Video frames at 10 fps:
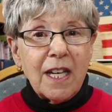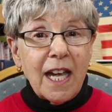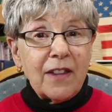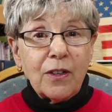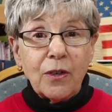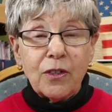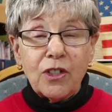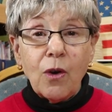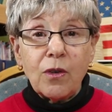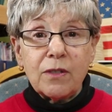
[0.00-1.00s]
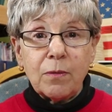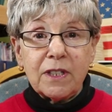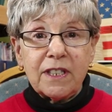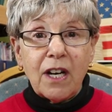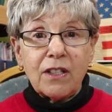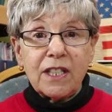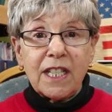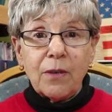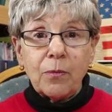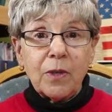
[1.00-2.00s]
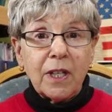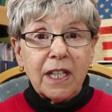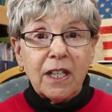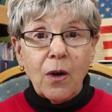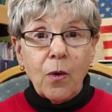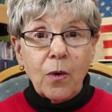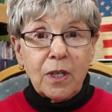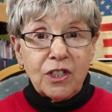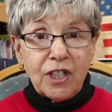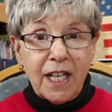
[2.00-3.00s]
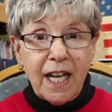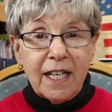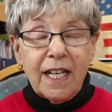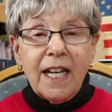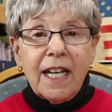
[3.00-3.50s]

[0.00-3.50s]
and their yolks will start to get really orange again